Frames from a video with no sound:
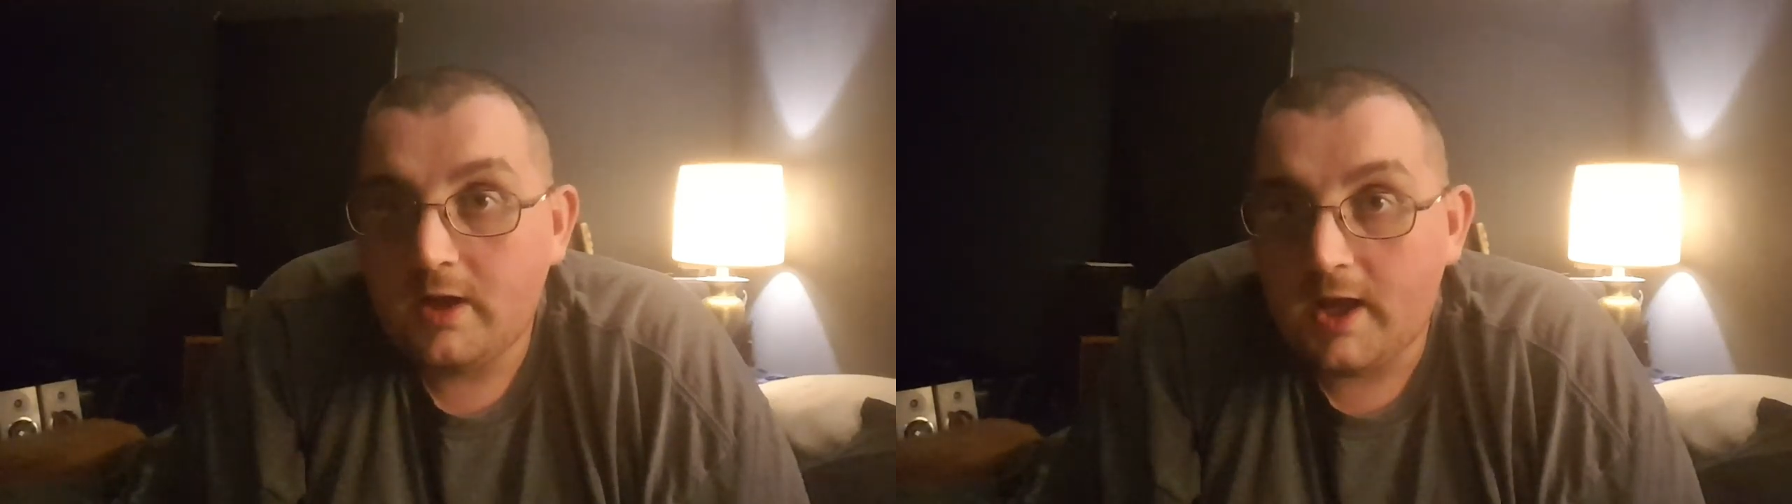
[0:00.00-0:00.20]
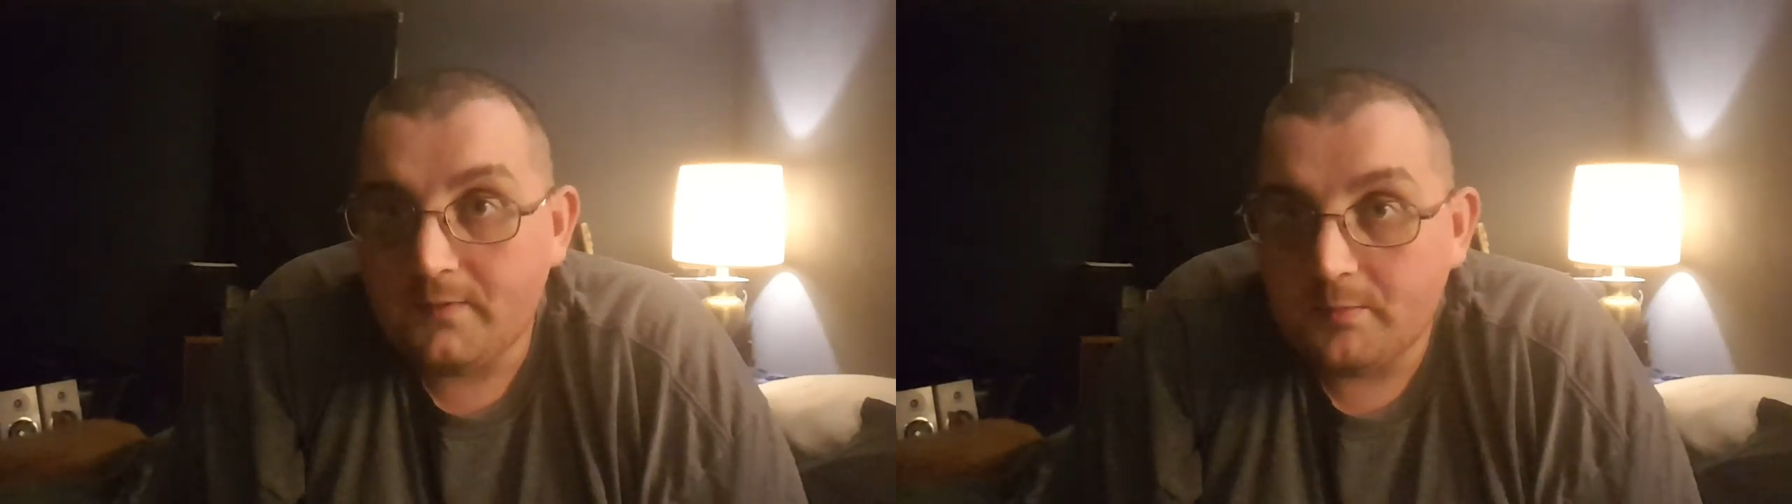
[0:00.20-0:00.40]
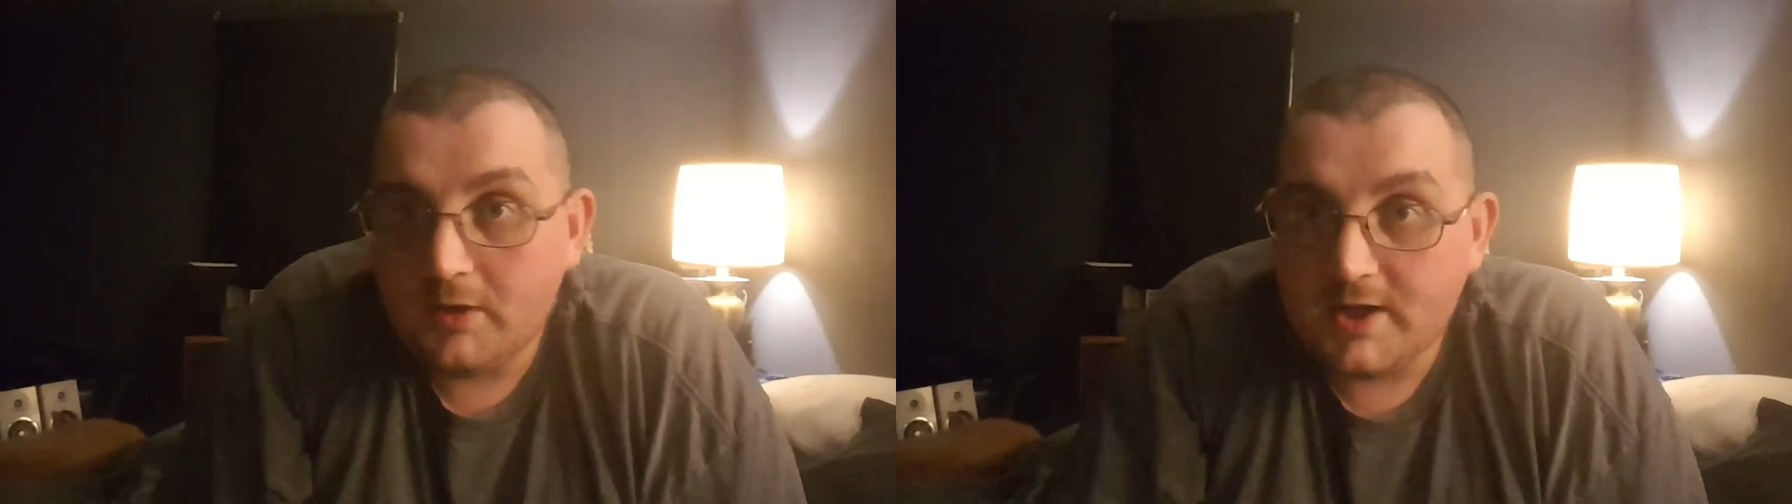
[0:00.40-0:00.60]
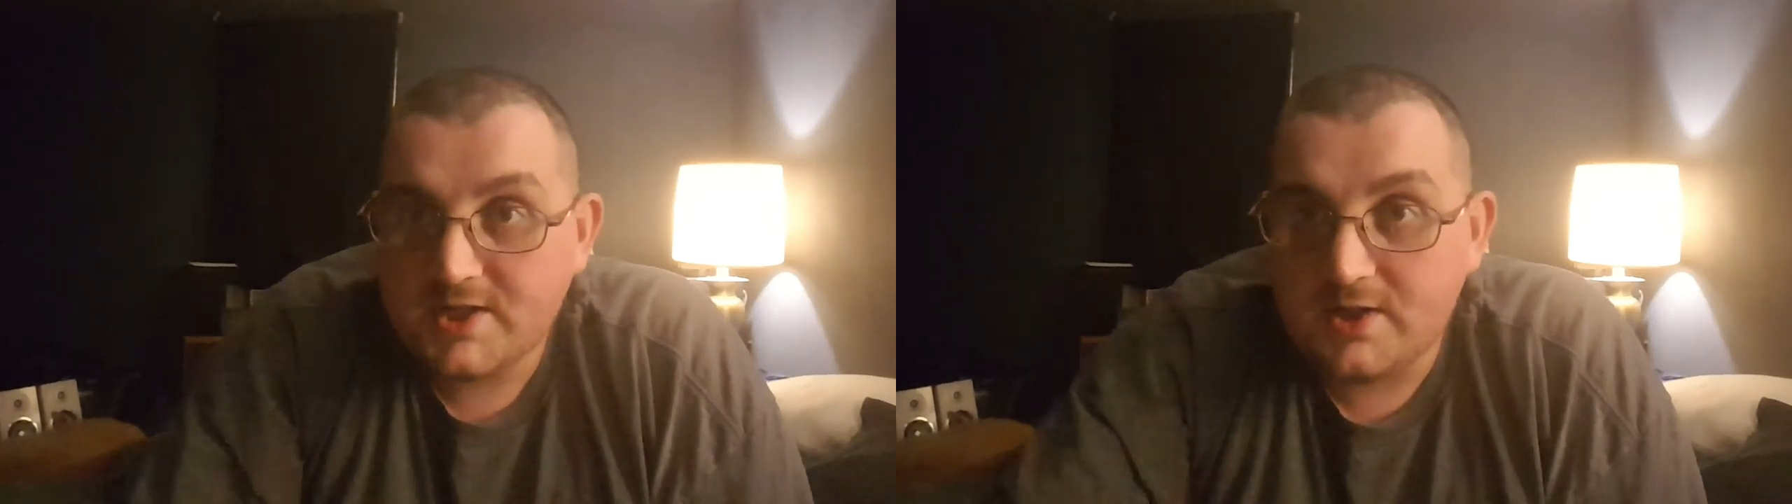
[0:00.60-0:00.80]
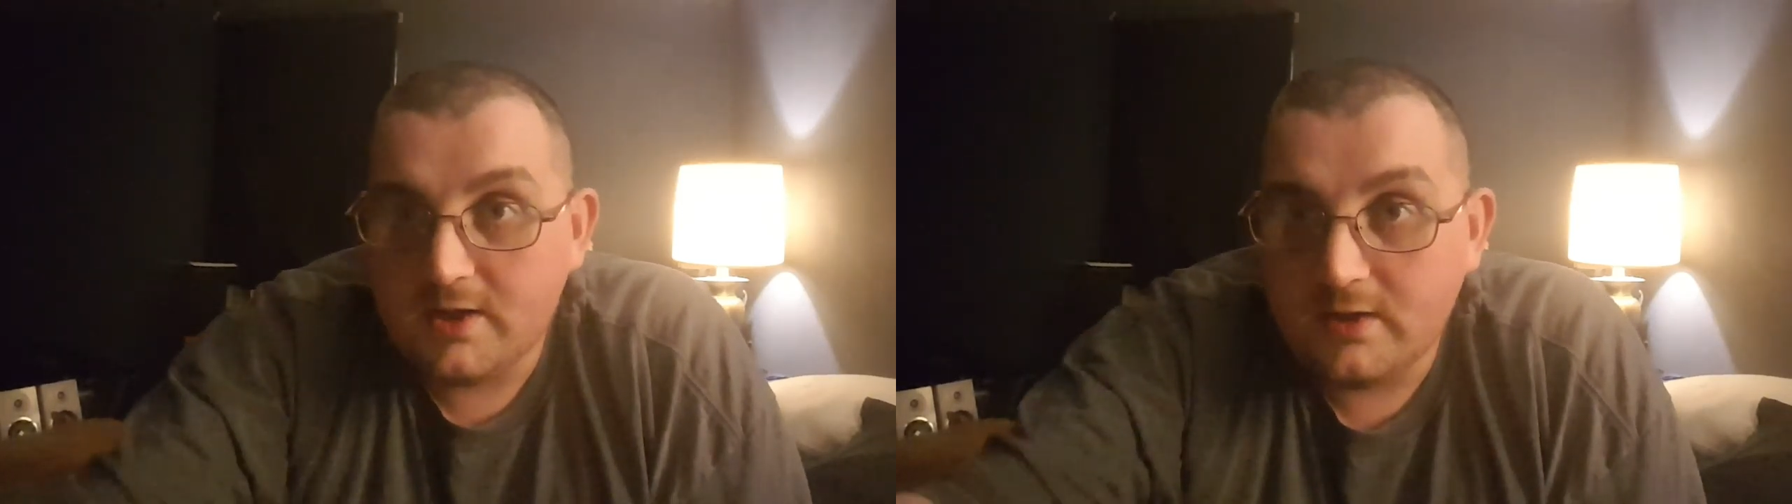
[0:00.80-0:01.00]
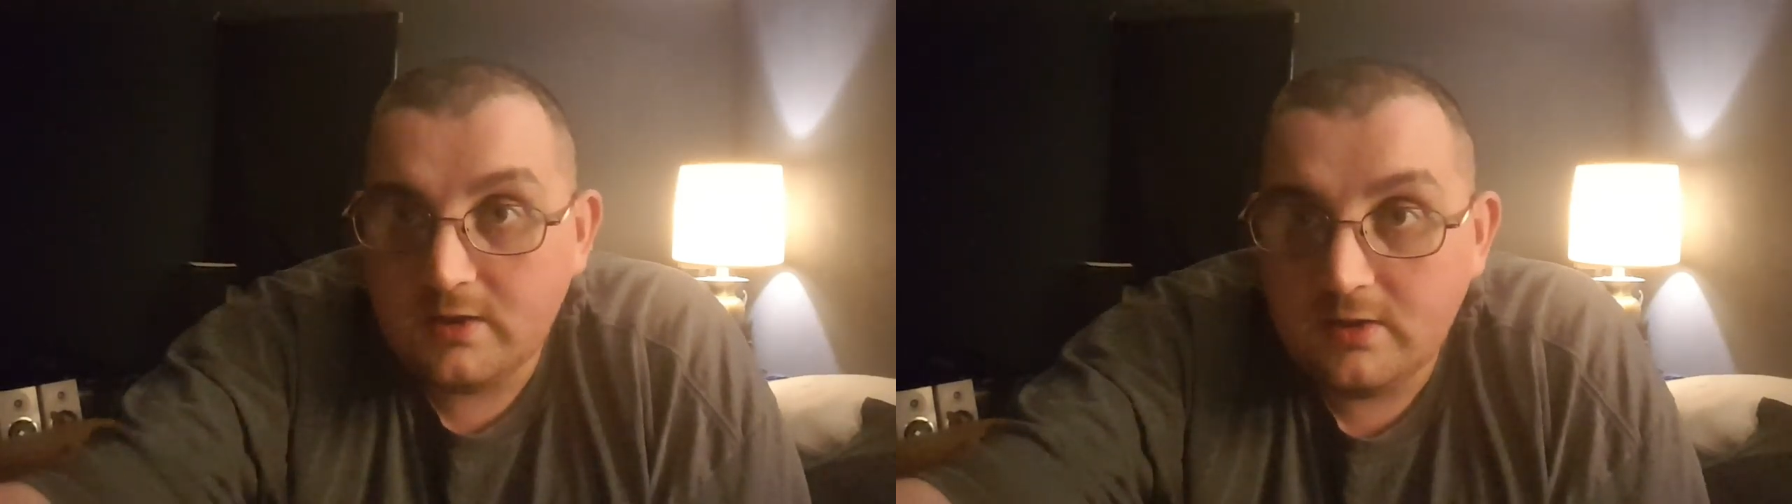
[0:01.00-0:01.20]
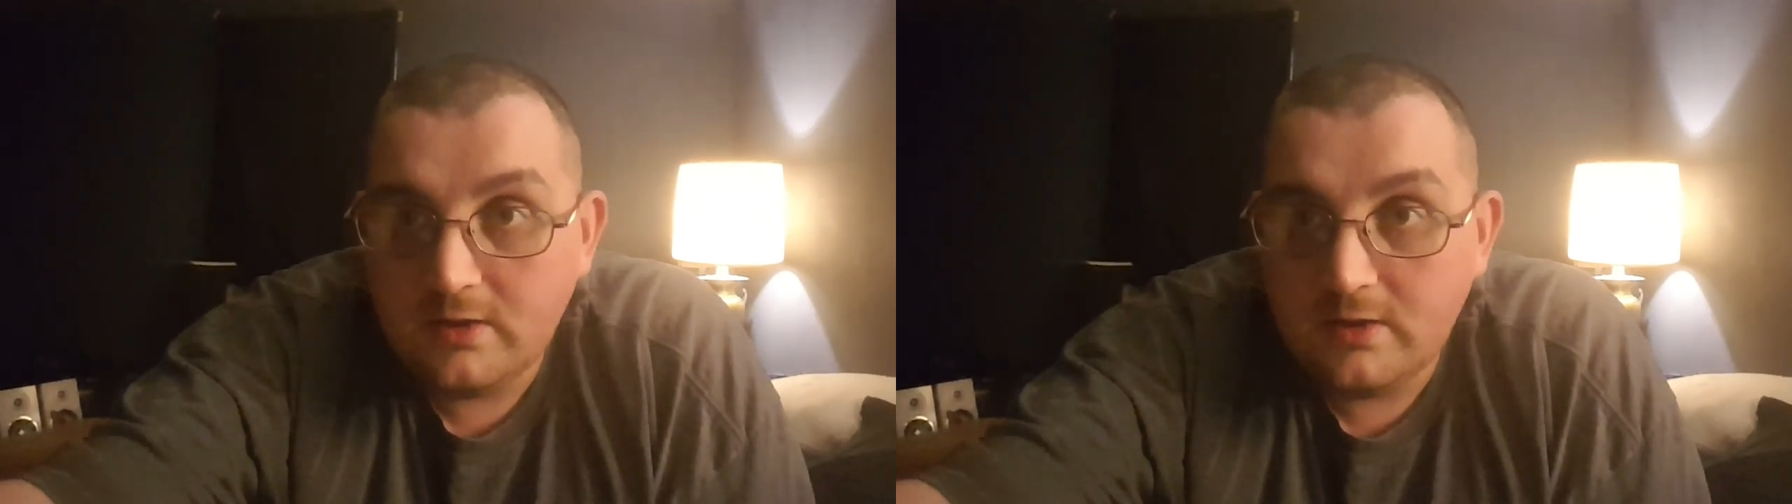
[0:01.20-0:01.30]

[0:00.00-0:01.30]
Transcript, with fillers: Have a blessed day.